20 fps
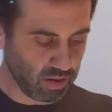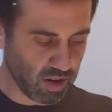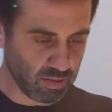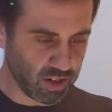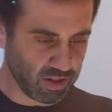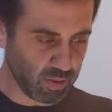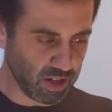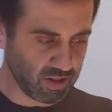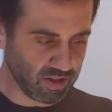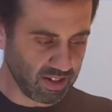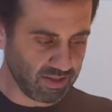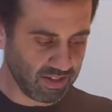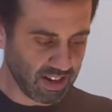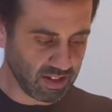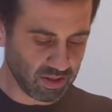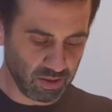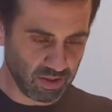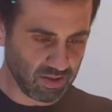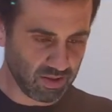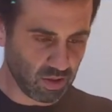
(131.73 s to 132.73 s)

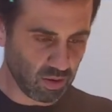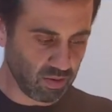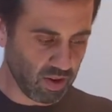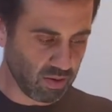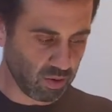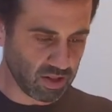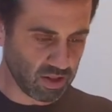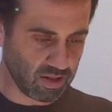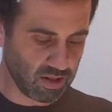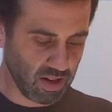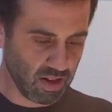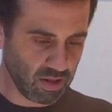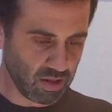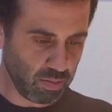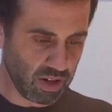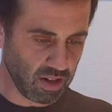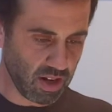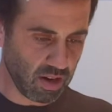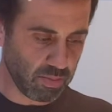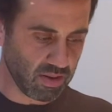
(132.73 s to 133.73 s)
75% of the
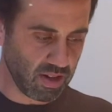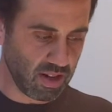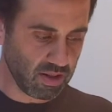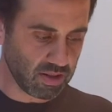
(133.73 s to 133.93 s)
bottle,